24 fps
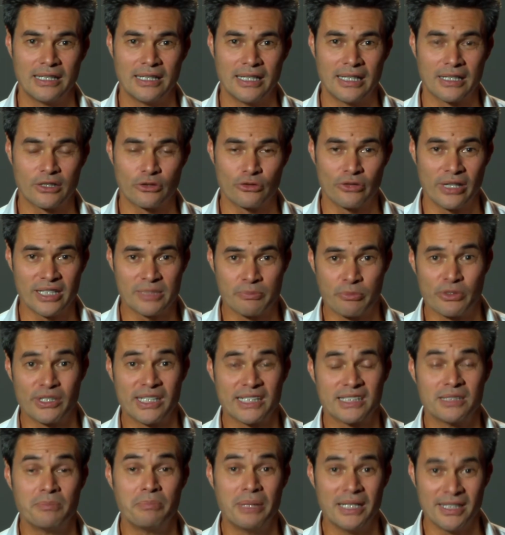It creates
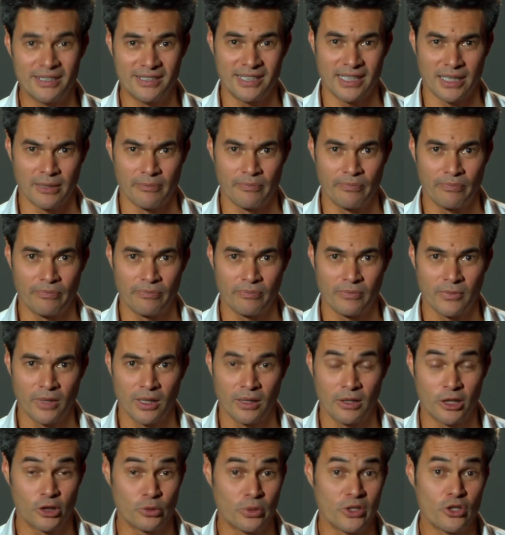predictability.
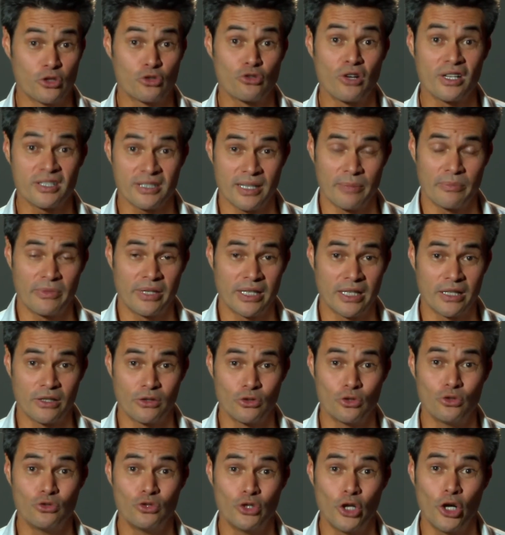Because when you trust
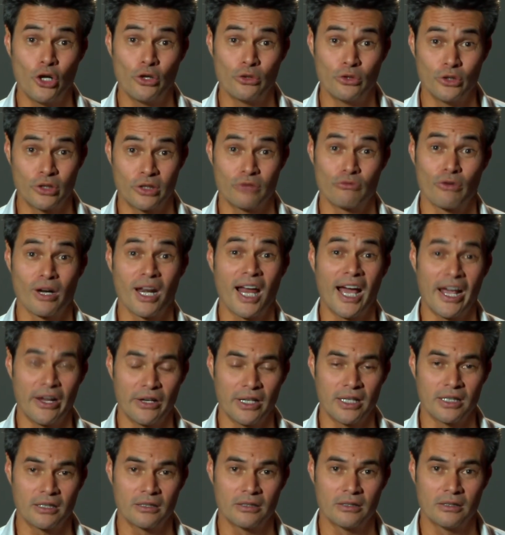something, you know you can rely
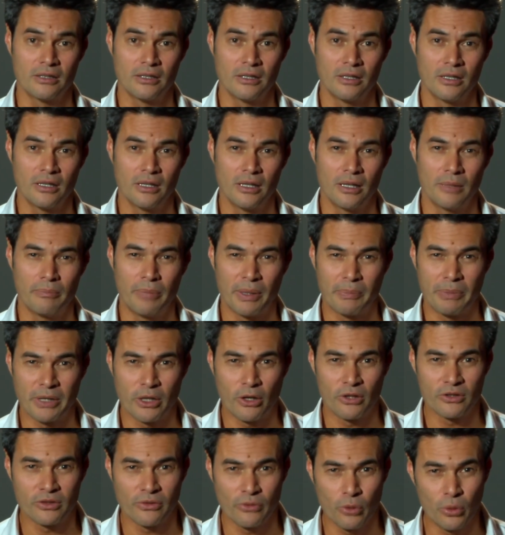on it. But
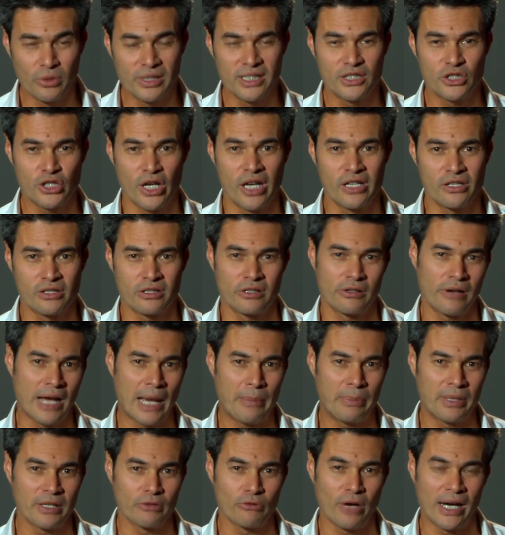because of all these changes that are
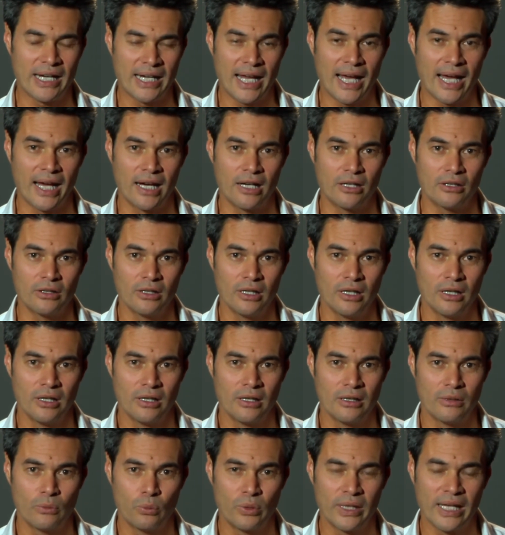happening right now,
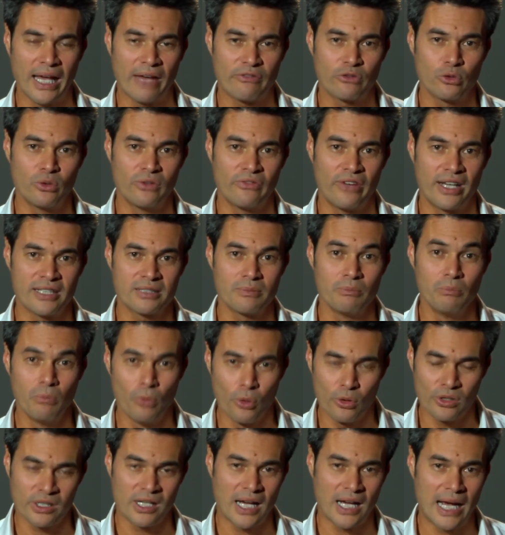we have to invest
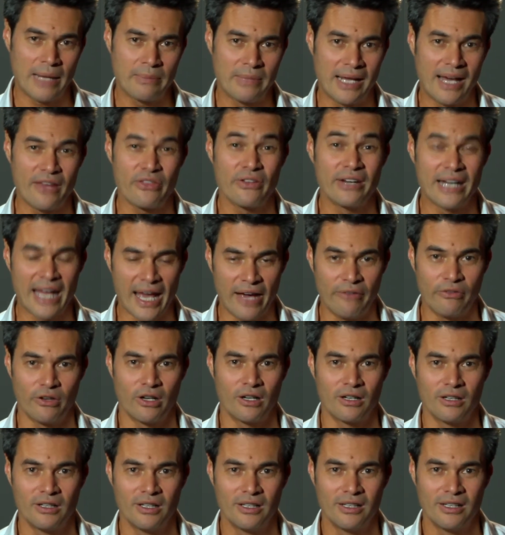more time now than
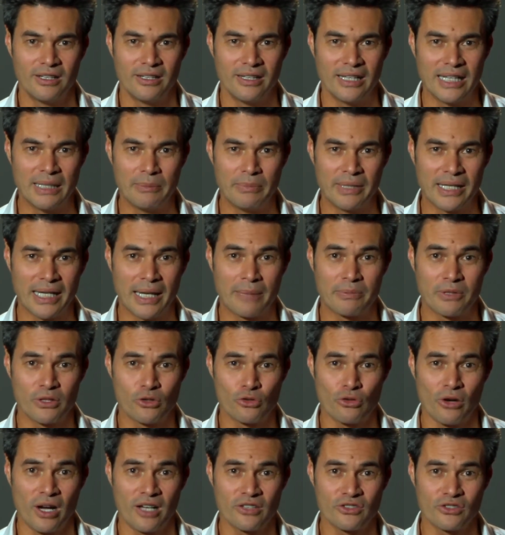ever in being able to
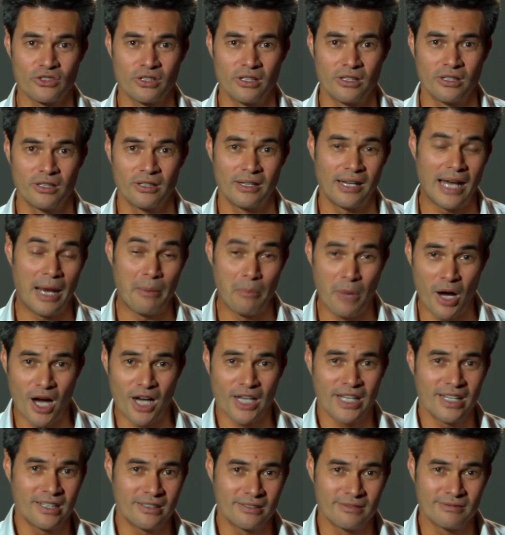trust our
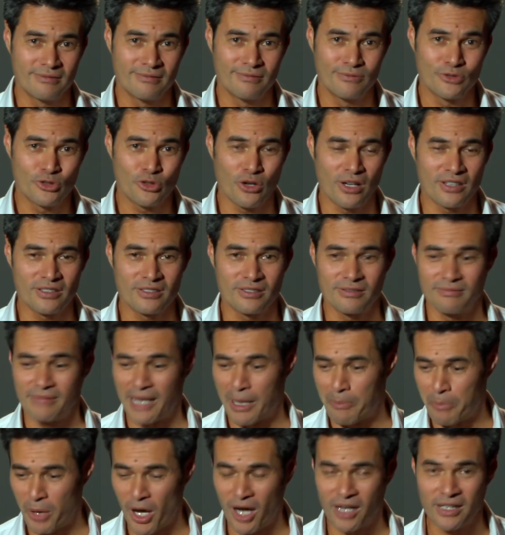market, trust
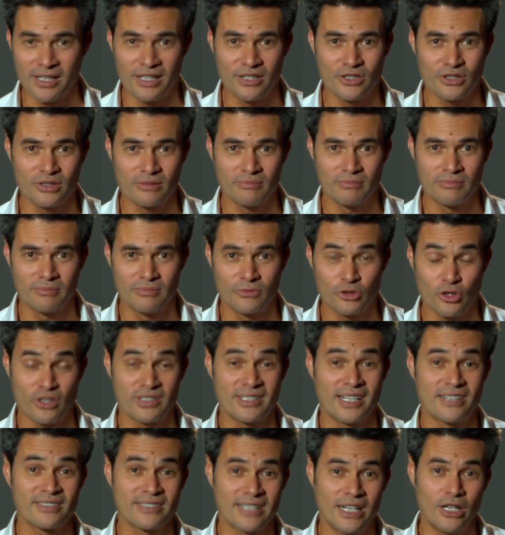our partners,
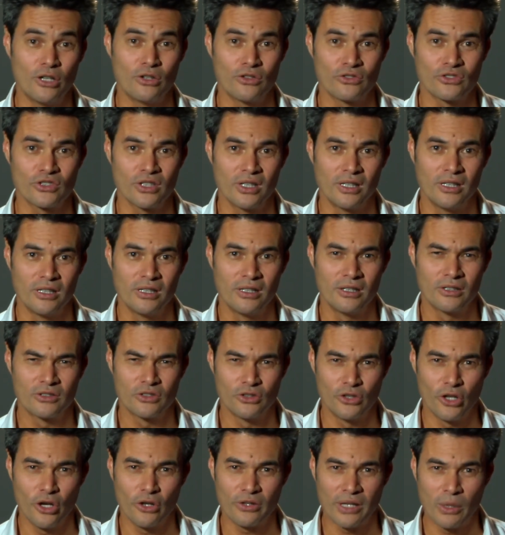trust ourselves
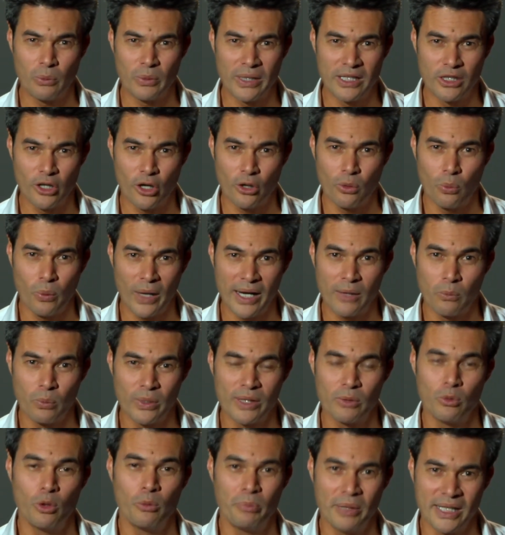to know that we know where
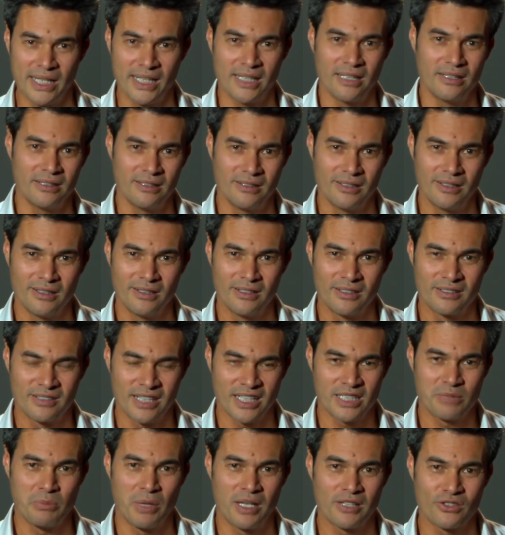we will be
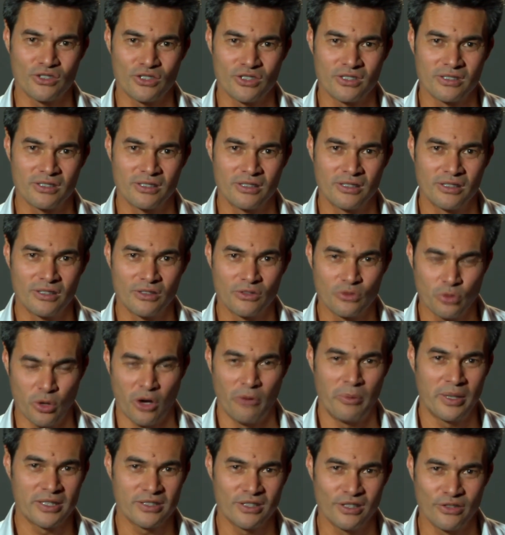6 months,
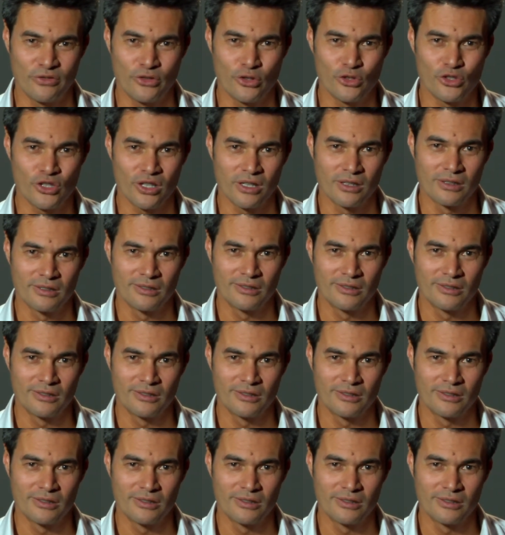12 months in the future.